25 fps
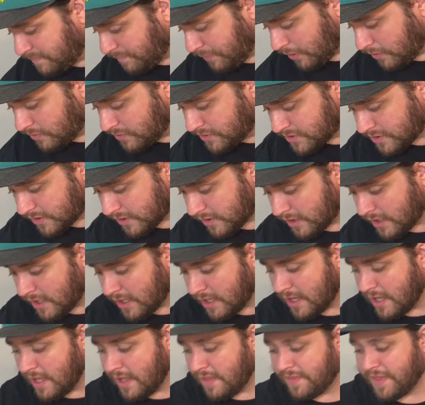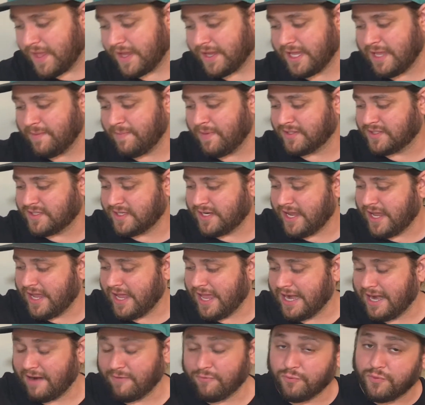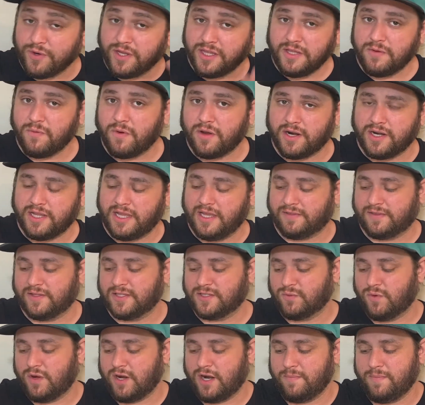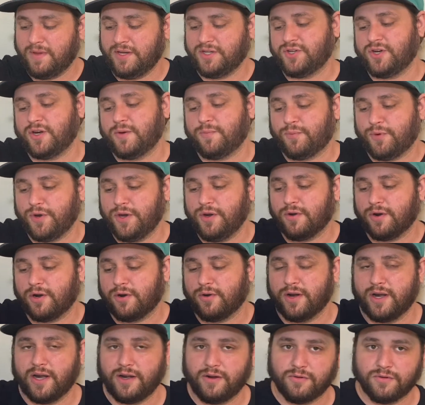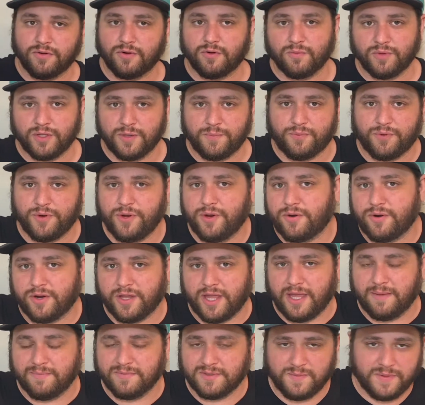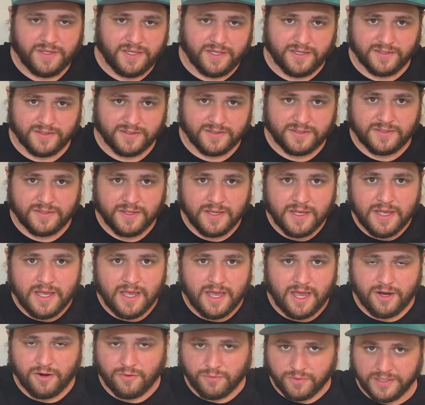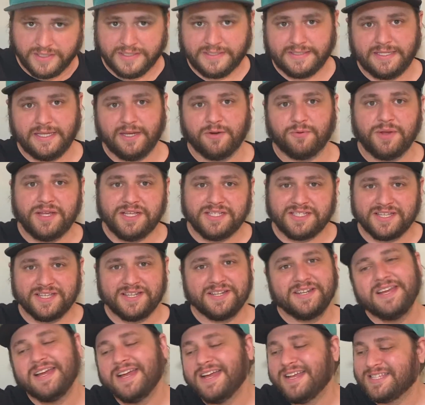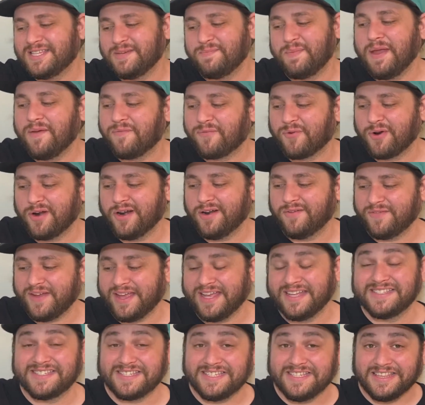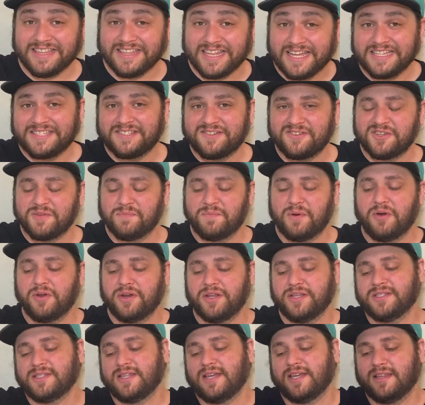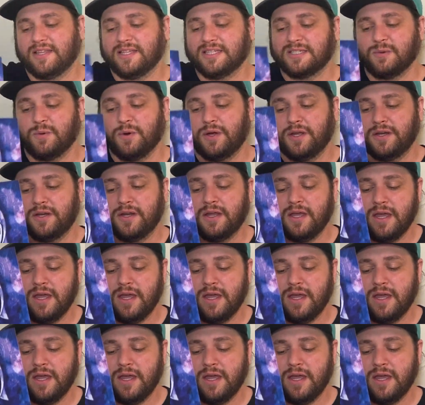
poster that came out today, and I really wanted to get this one. I made sure to pre-order it. I don't normally pre-order games because I don't really see a reason to pay for it in advance unless there's a bonus like this one.